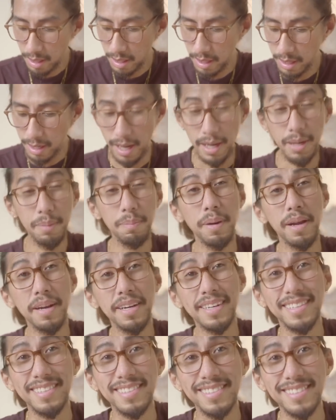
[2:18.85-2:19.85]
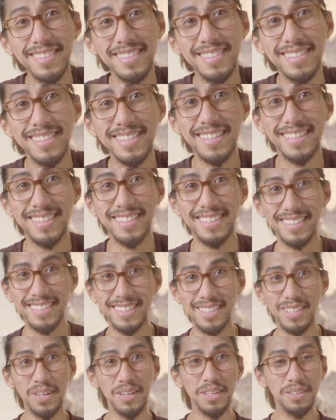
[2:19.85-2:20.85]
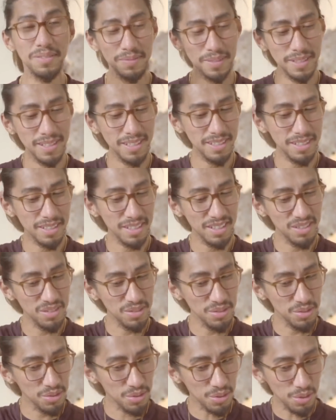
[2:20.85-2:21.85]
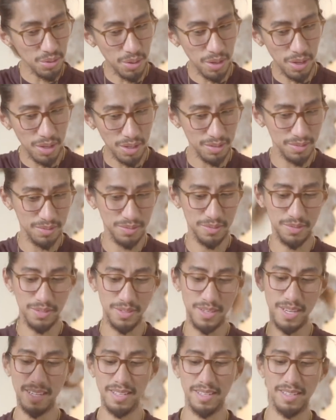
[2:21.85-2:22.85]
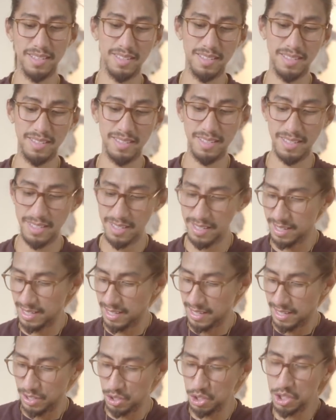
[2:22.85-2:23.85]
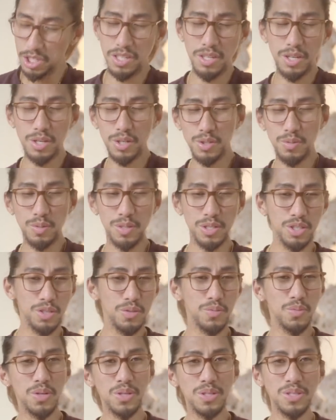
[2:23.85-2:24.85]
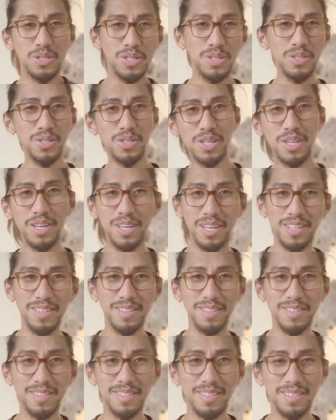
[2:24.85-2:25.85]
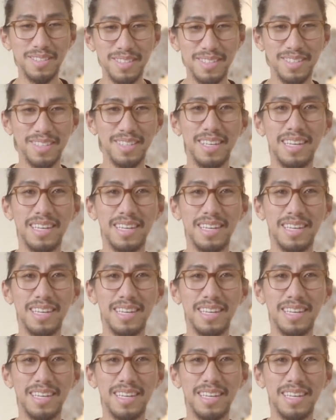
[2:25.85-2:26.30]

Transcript: Nine of Pentacles confident and strong. She knows what she wants and she gets it.